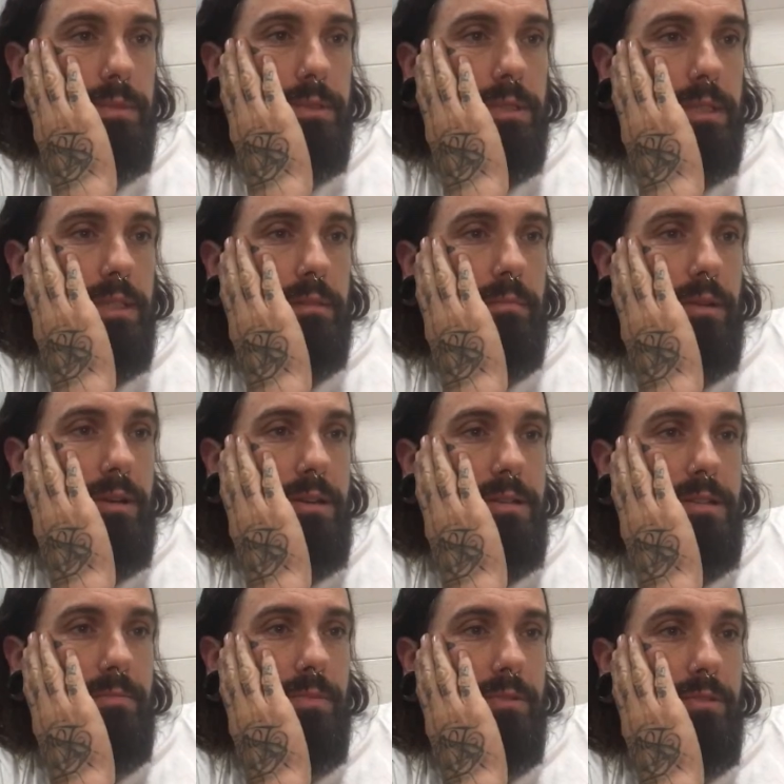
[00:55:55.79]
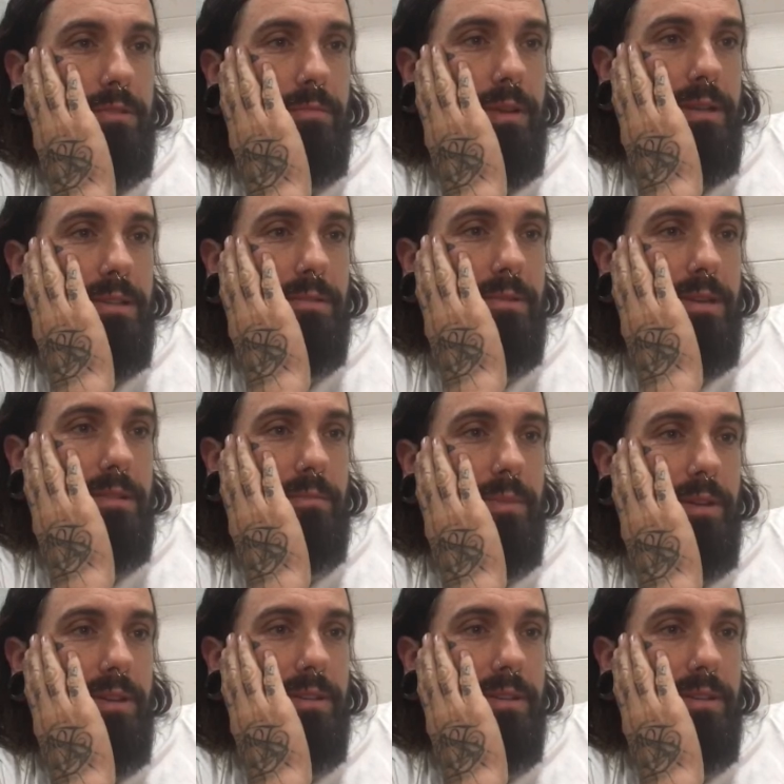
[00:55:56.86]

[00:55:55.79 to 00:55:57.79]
I hear Martin's sponsored by Squarespace.